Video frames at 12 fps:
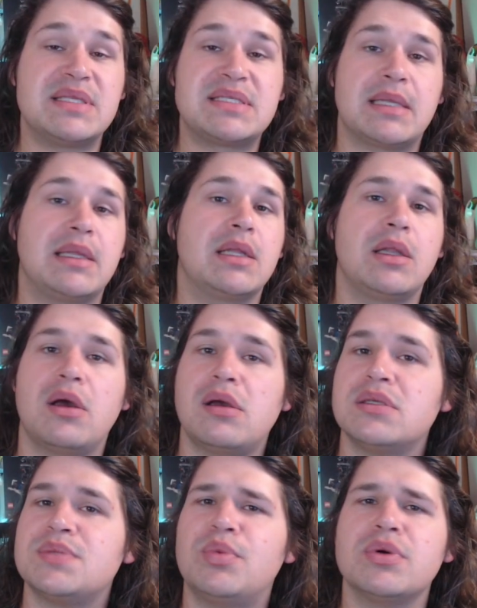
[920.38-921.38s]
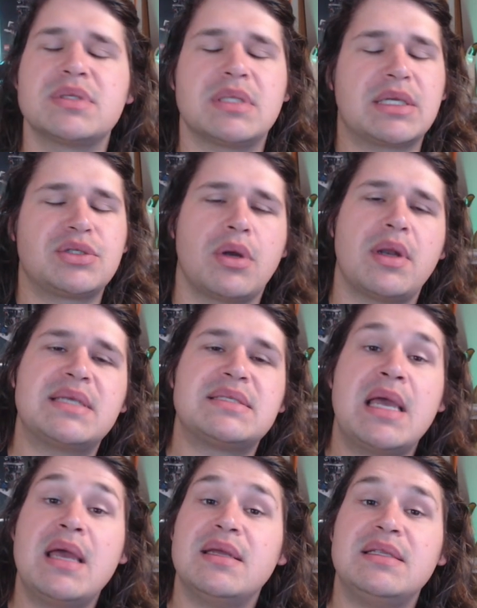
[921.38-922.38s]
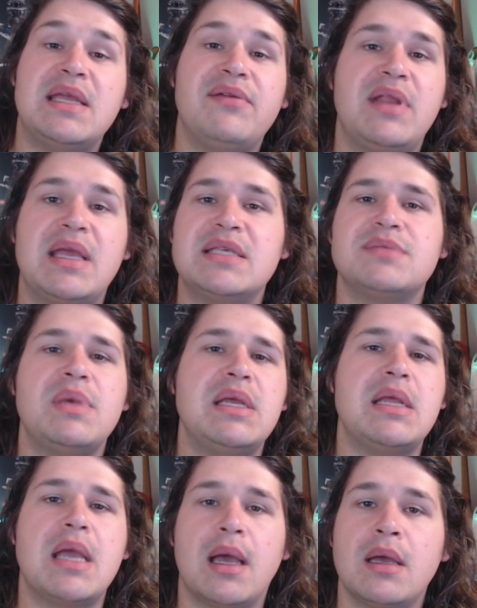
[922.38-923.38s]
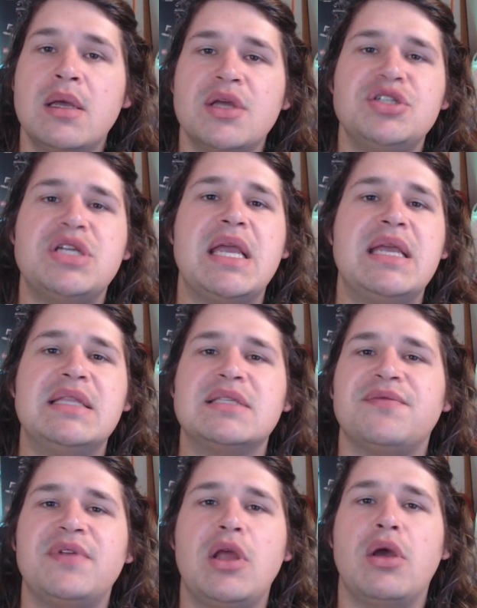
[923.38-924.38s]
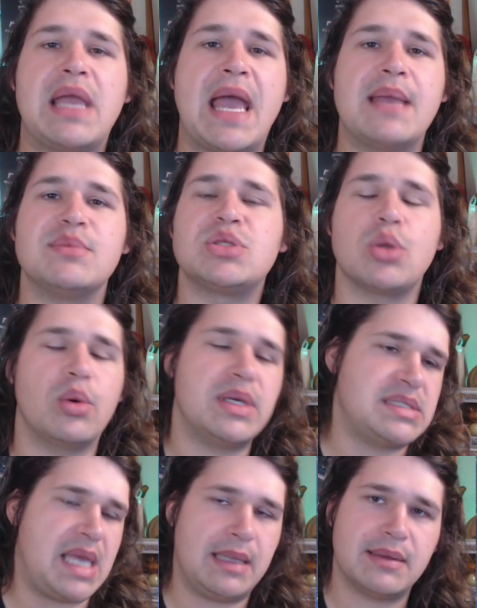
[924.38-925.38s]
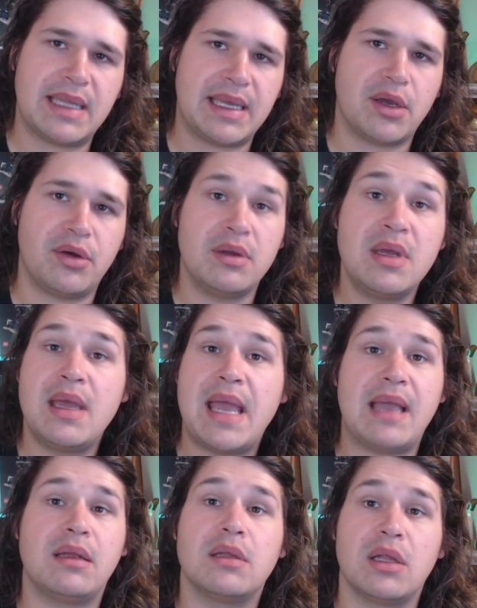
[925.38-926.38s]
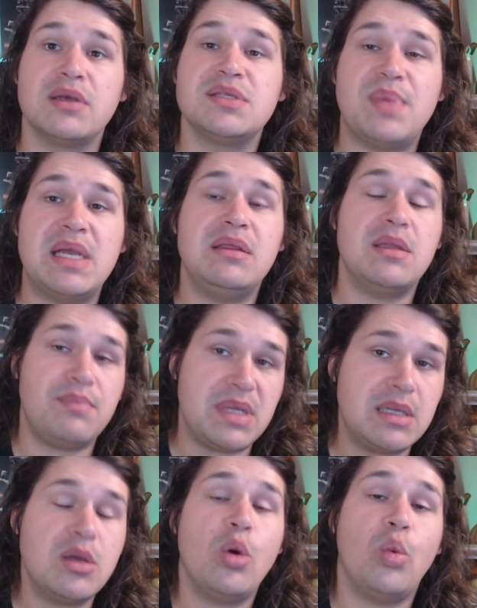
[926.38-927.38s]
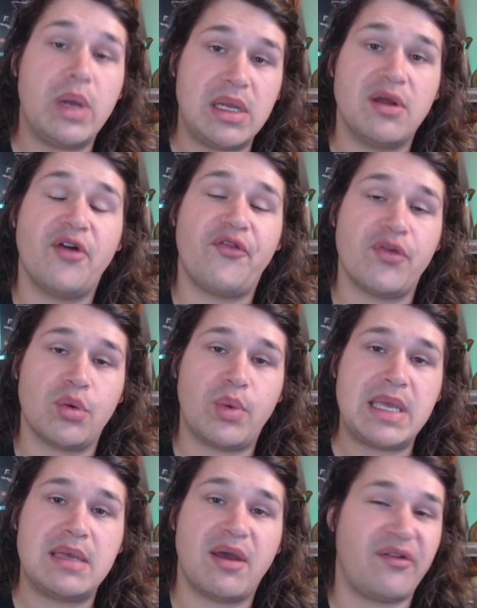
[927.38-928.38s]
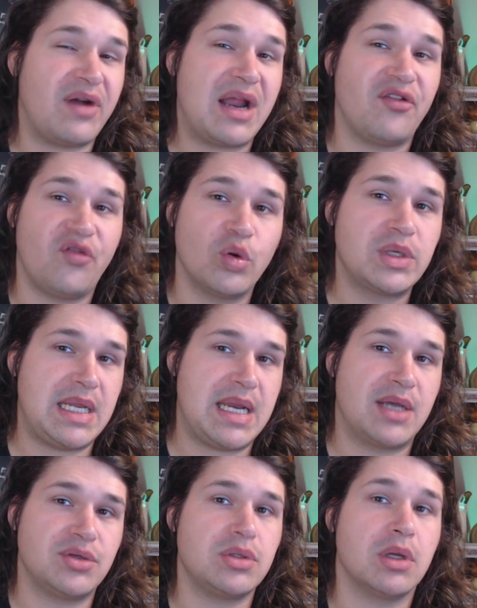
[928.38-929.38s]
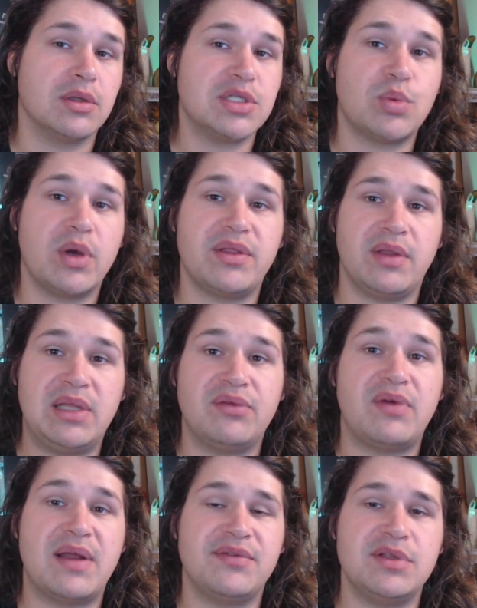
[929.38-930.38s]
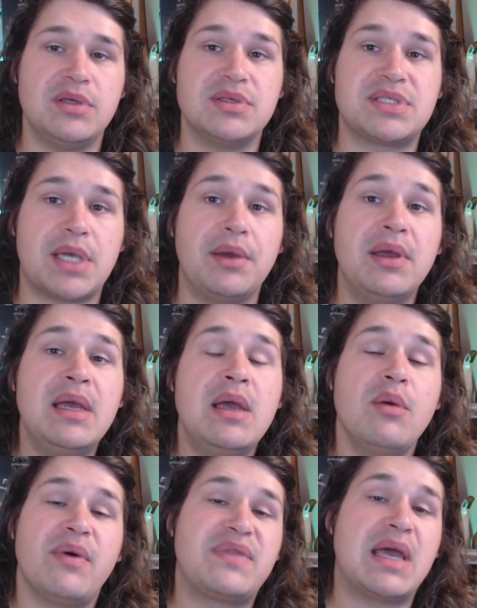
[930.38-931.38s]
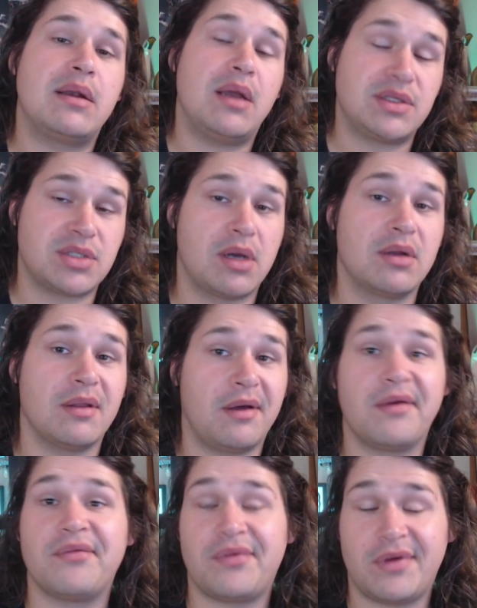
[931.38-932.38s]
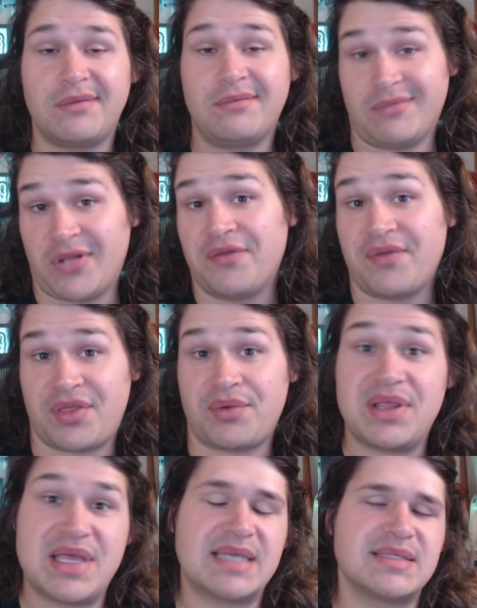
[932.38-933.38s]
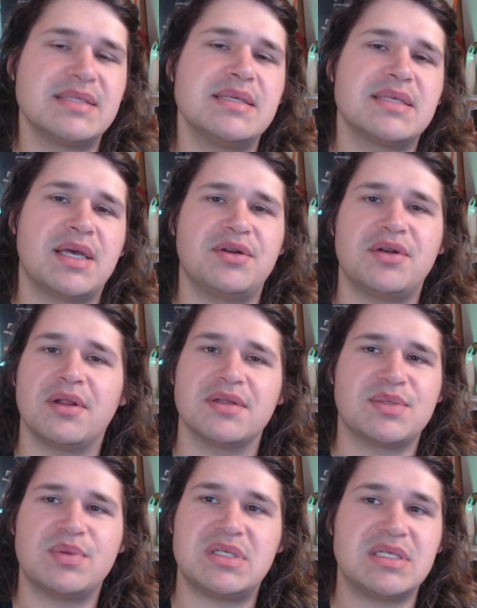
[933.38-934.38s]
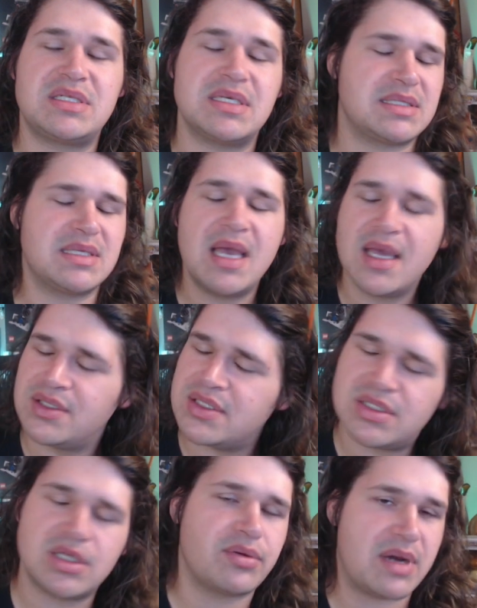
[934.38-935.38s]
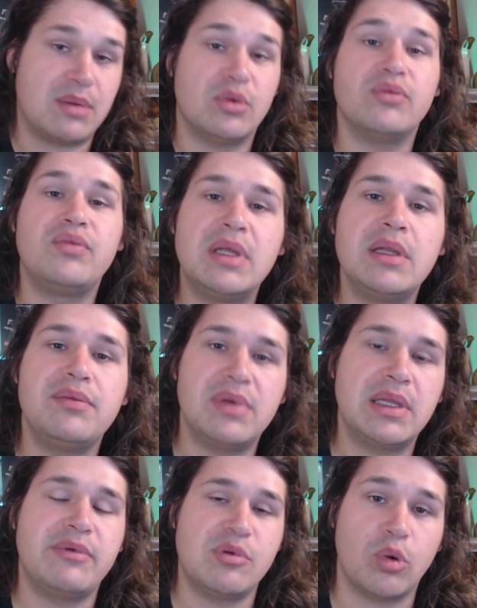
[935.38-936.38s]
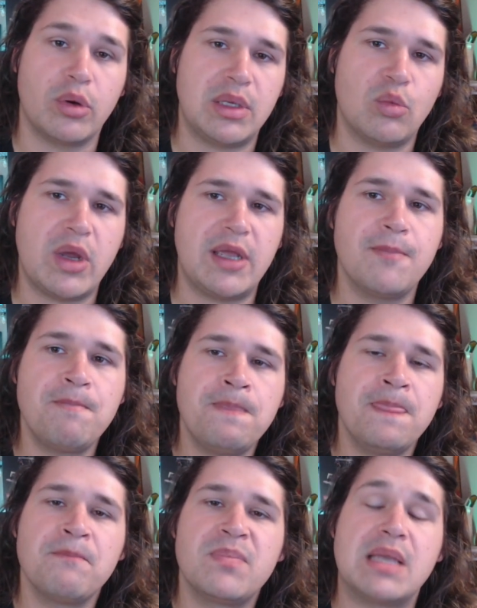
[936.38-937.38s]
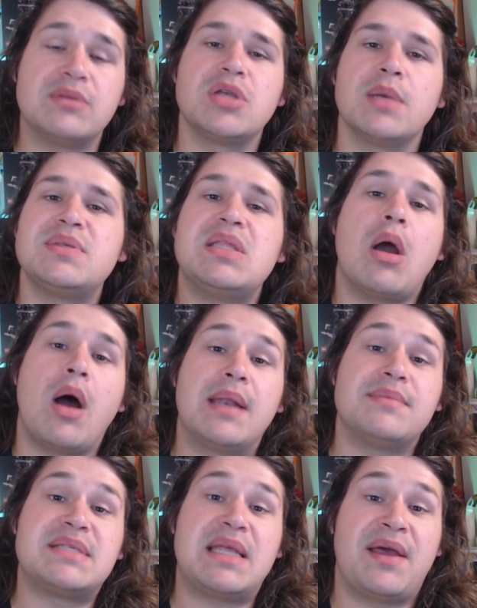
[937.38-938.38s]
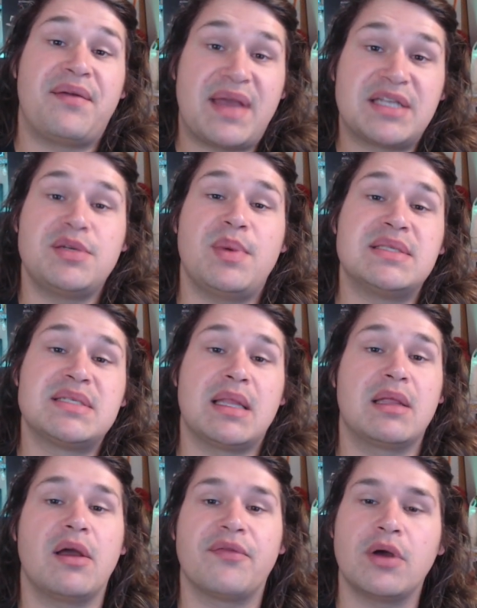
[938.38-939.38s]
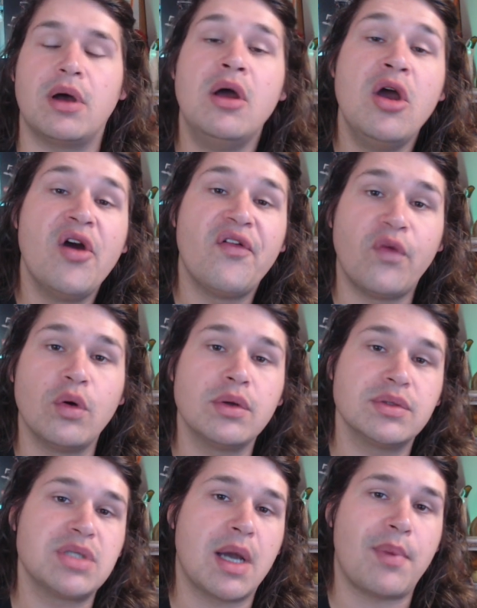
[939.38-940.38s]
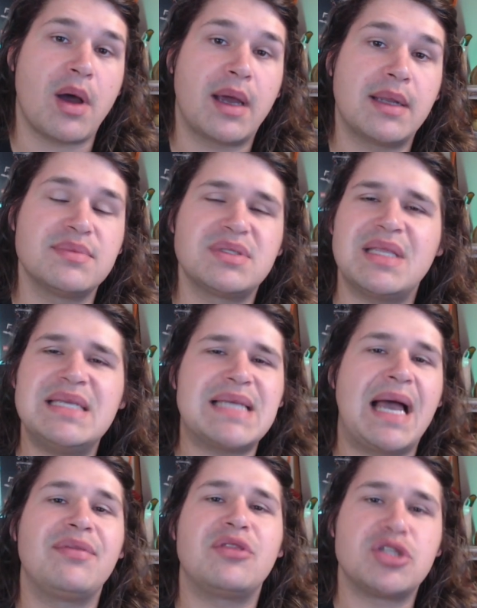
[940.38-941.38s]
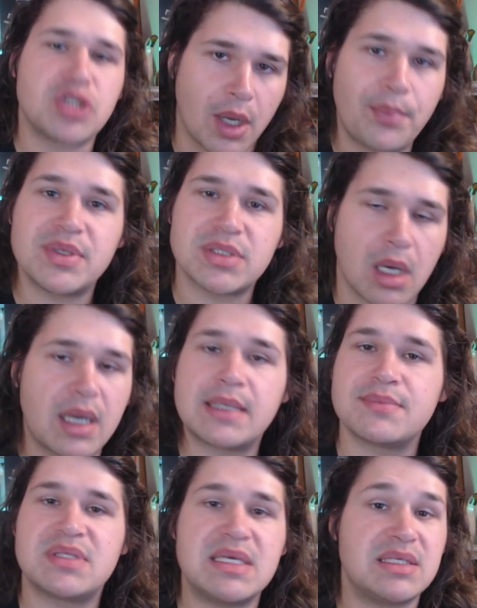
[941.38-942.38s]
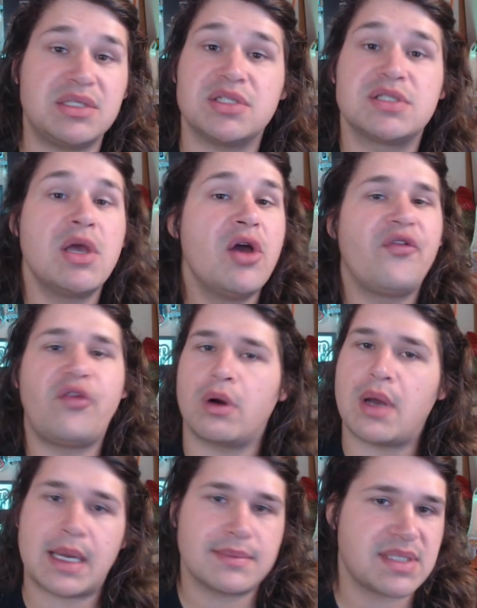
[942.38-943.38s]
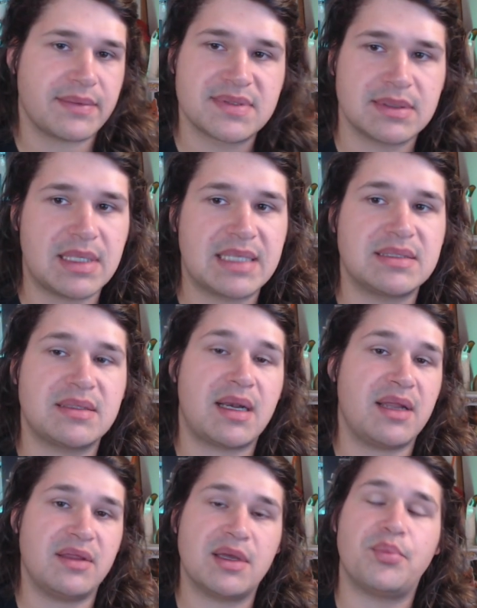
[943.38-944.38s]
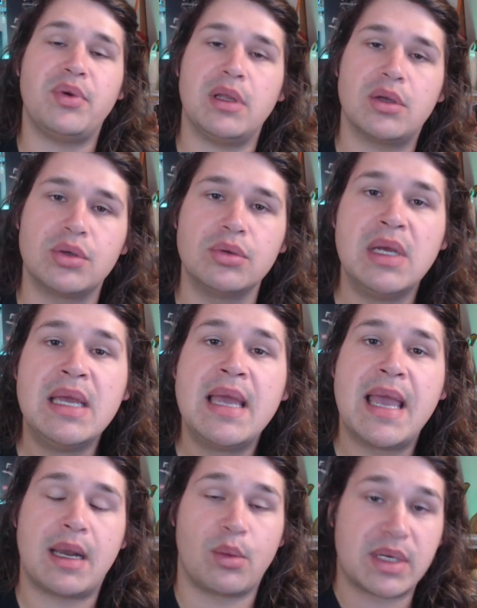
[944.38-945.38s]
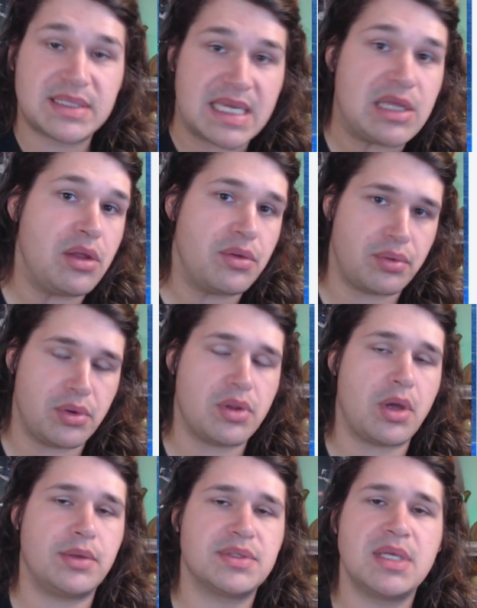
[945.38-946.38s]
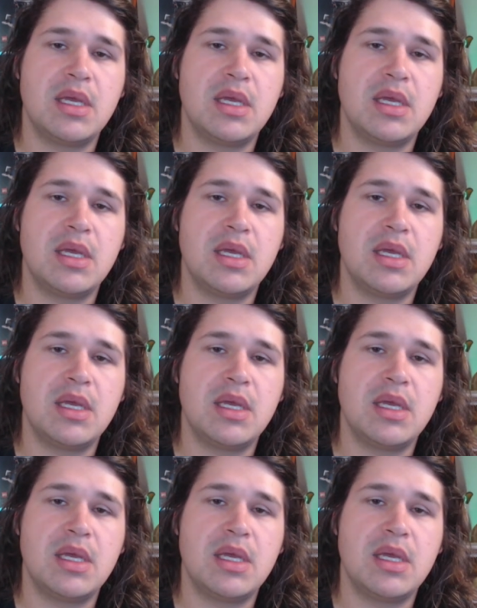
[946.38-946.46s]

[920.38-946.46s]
selling clothes, books, electronics, DVDs, media, jeans, video games, toys, and Lego, and clothes being the big win for the week of around $1,400 worth in revenue. So we've done a total of over $3,600, which is just, just incredible. Really, really rewarding week. Now, in terms of the items that have actually been selling, I've got four top items. These aren't the toppest items. These are just four items I've selected that I think are pretty cool, and I want to take you through those.